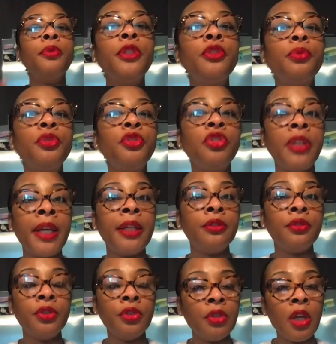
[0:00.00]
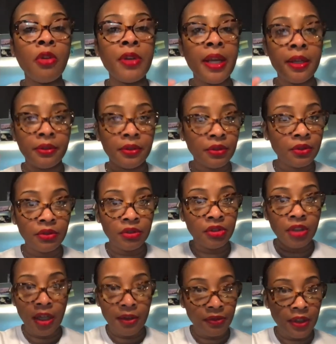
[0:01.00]
priest was chanting, you know, that
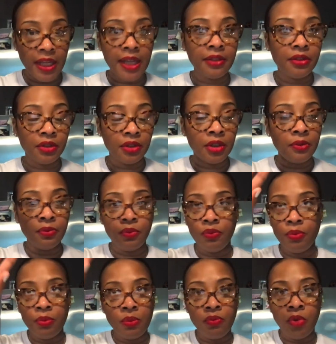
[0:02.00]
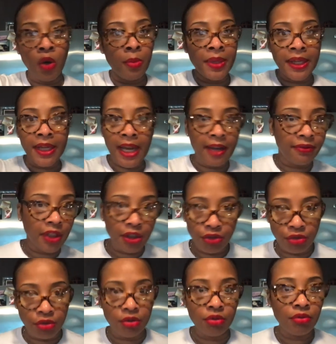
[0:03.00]
stuff that the Roman Catholics
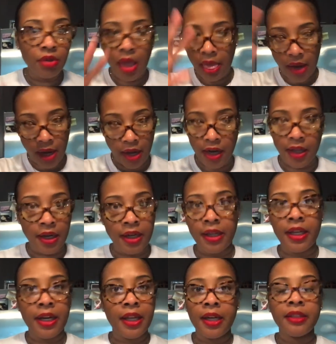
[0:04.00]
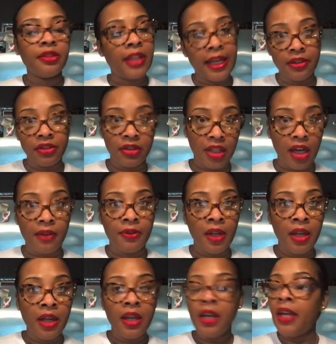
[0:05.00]
do, that stuff.
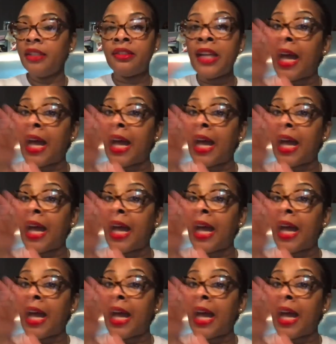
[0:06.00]
It's